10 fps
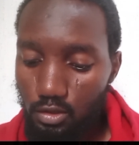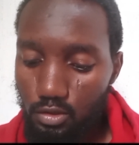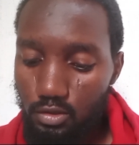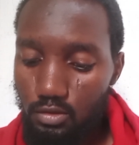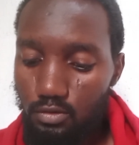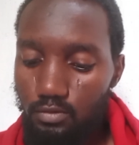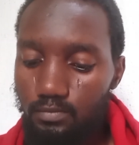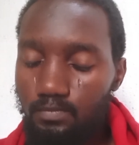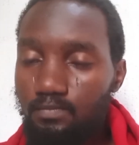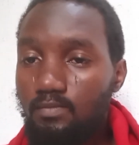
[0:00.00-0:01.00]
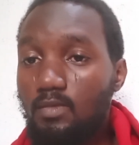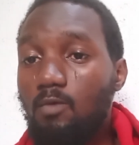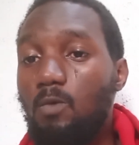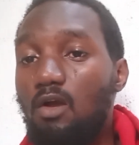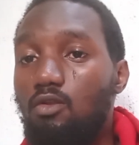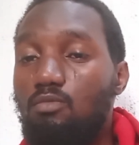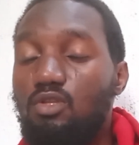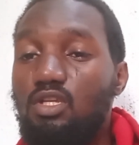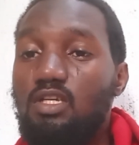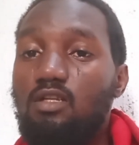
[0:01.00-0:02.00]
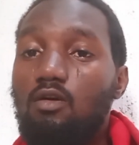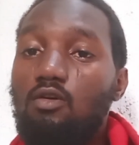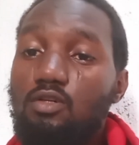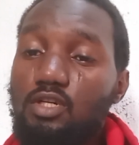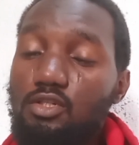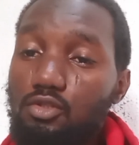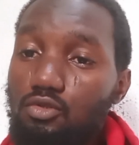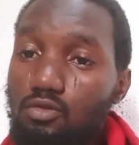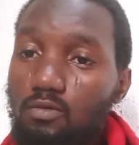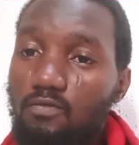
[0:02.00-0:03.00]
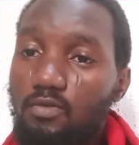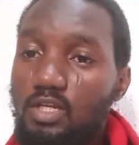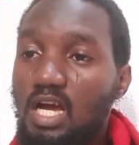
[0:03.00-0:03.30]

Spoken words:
So you are going to be taking 100 euro for the